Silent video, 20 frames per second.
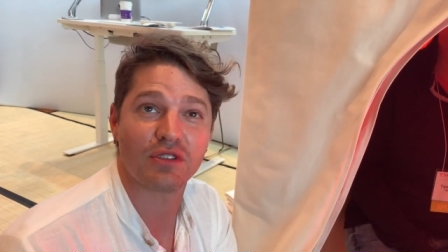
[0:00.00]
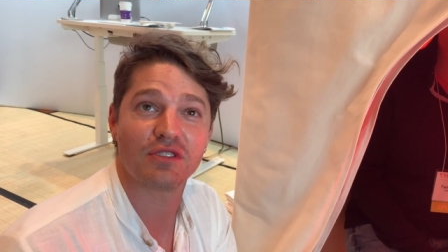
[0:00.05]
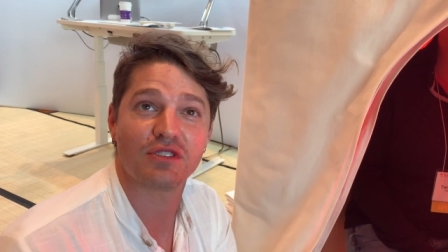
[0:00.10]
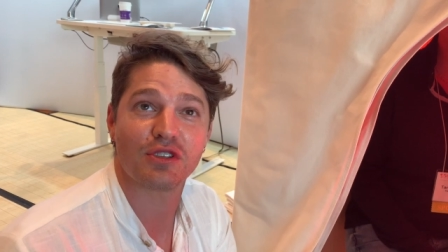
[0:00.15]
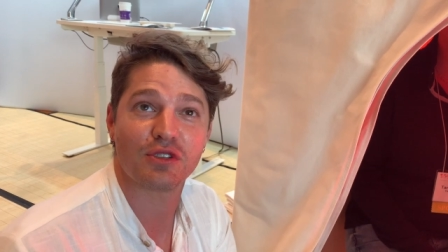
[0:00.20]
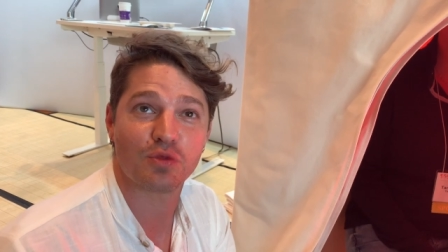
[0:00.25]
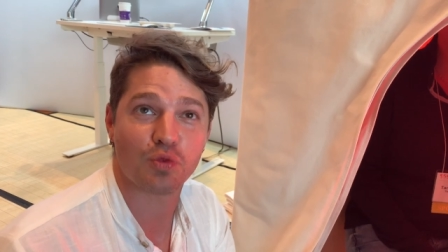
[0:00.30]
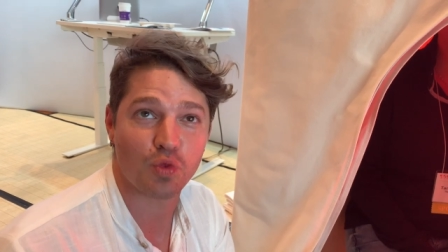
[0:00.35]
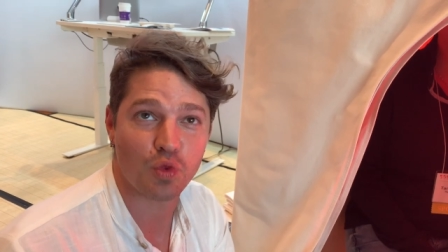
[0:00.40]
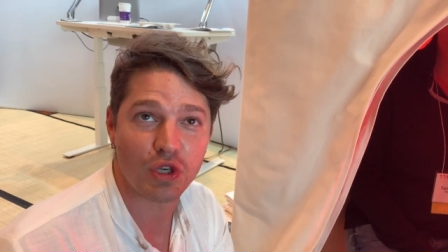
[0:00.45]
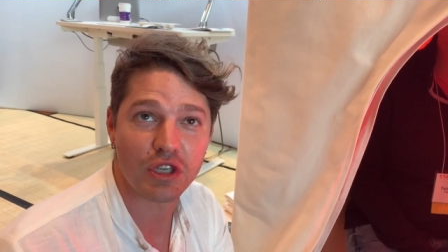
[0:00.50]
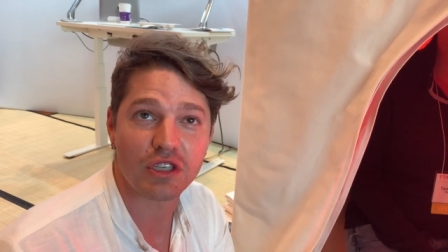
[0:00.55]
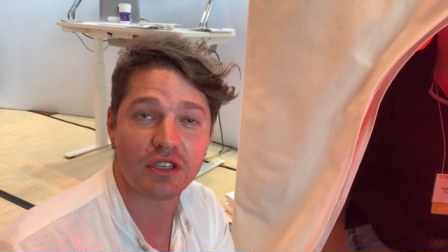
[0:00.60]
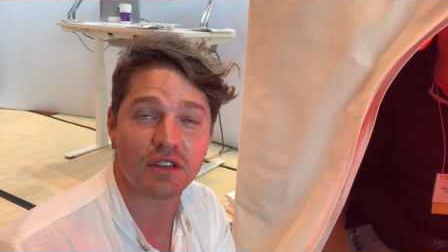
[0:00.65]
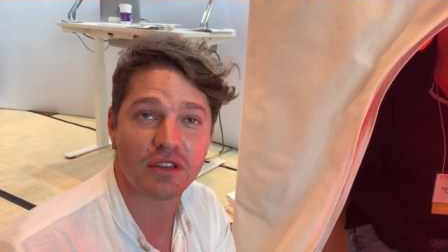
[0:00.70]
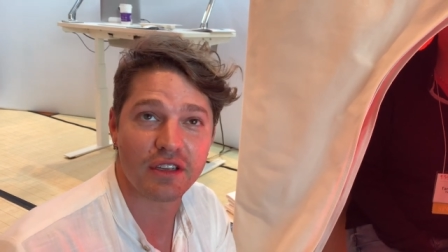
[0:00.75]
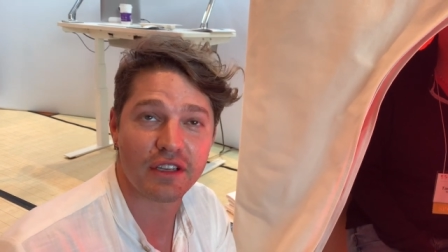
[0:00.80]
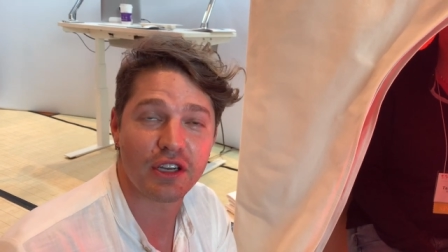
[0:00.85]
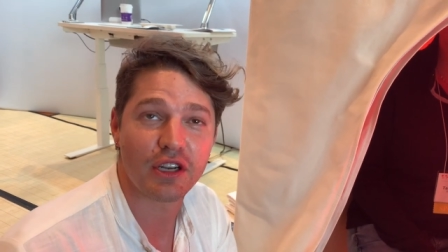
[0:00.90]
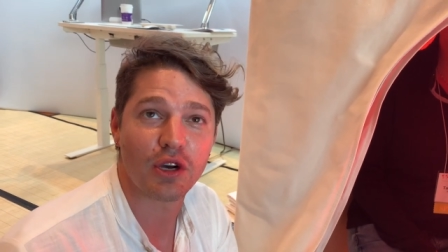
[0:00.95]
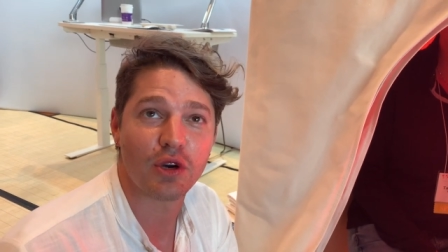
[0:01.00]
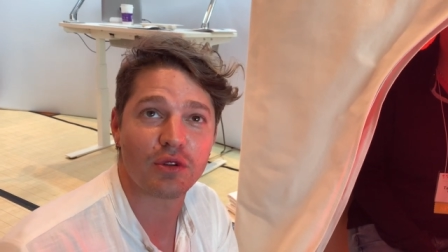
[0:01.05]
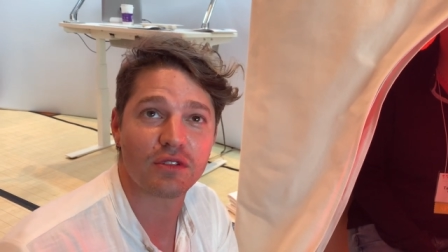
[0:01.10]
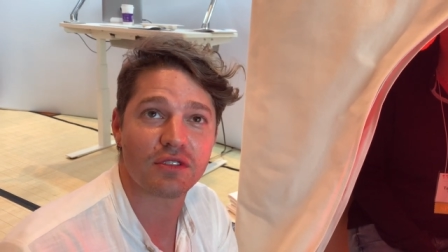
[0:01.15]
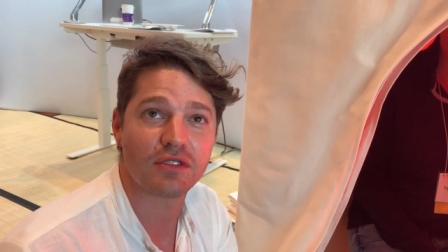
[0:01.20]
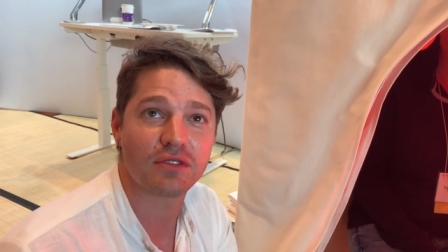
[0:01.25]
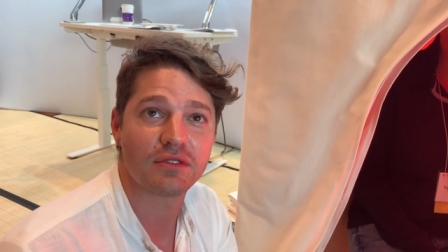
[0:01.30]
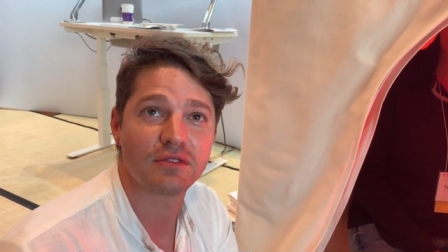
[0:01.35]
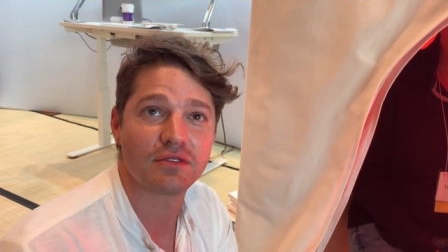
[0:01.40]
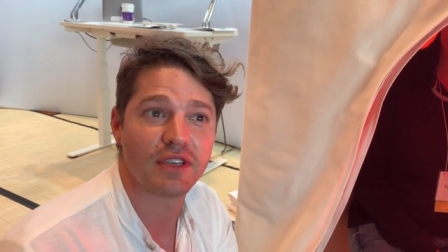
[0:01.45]
It's just wood,
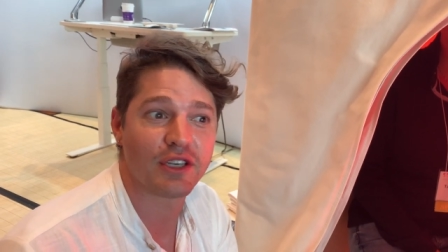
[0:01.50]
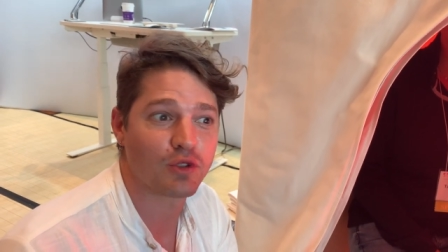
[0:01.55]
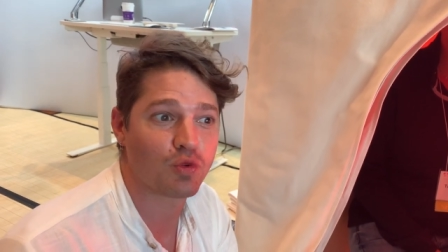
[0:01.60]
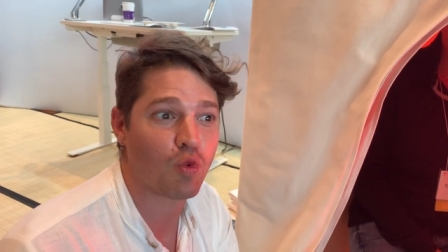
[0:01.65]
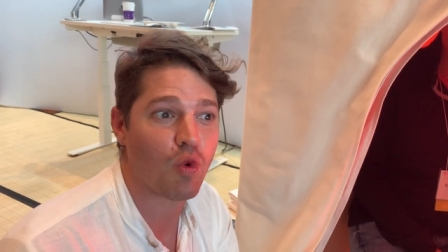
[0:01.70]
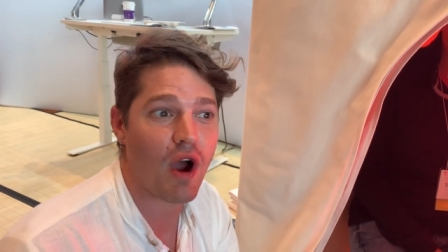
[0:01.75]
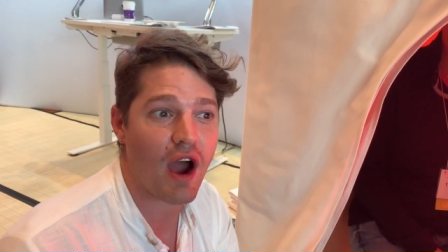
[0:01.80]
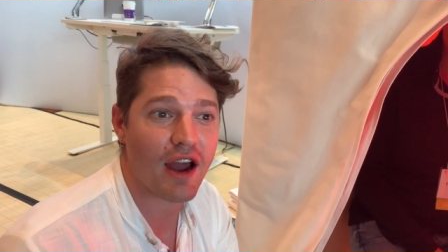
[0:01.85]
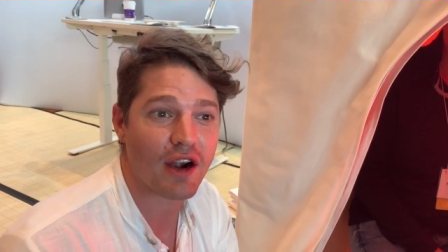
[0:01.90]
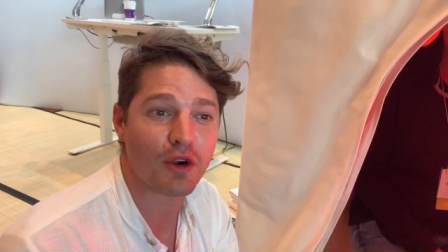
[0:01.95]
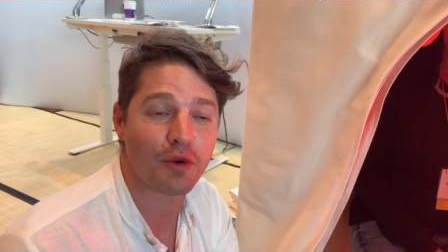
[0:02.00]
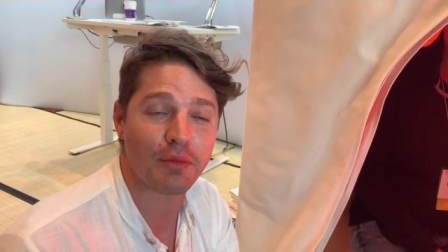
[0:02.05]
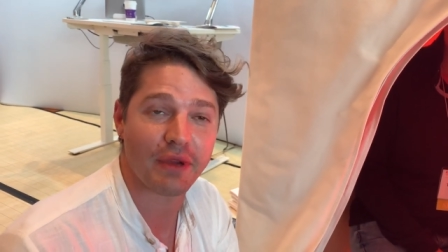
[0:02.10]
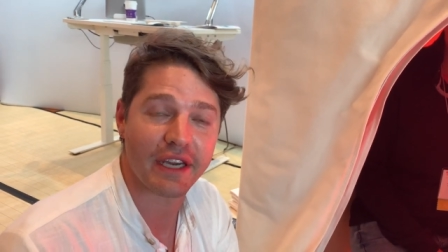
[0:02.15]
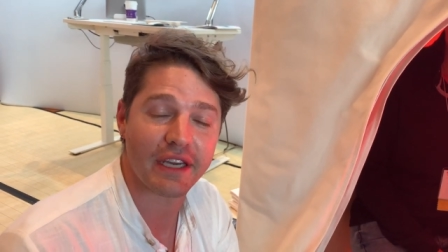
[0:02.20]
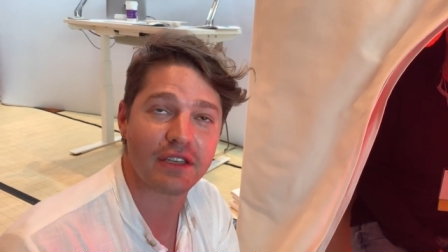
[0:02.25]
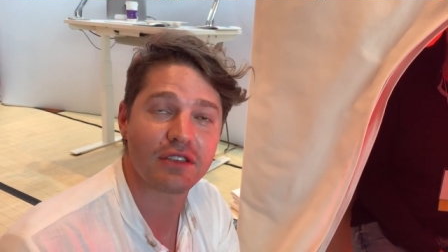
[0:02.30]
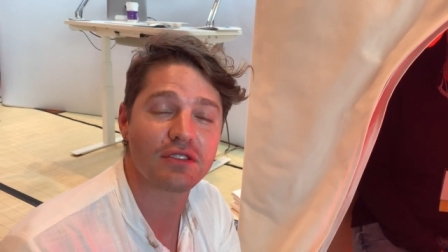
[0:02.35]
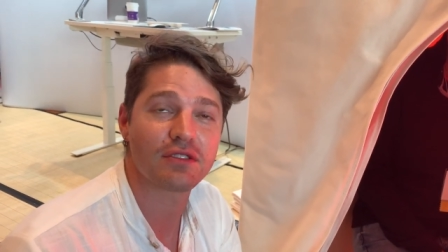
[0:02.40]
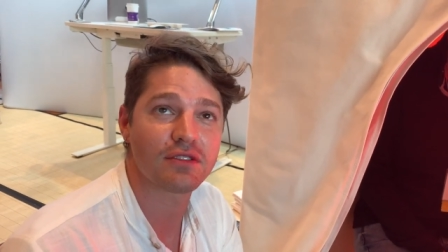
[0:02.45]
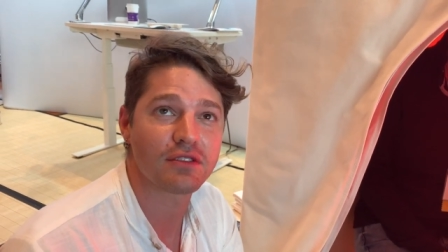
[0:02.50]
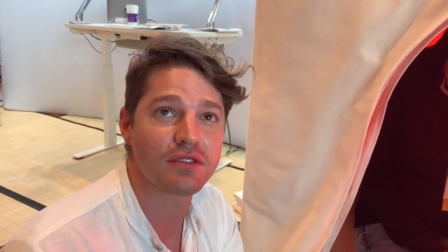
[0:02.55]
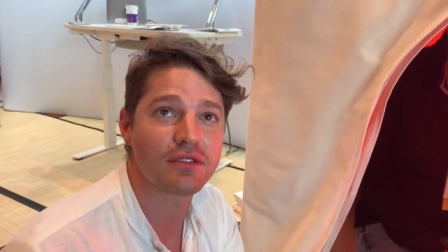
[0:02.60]
it's water based.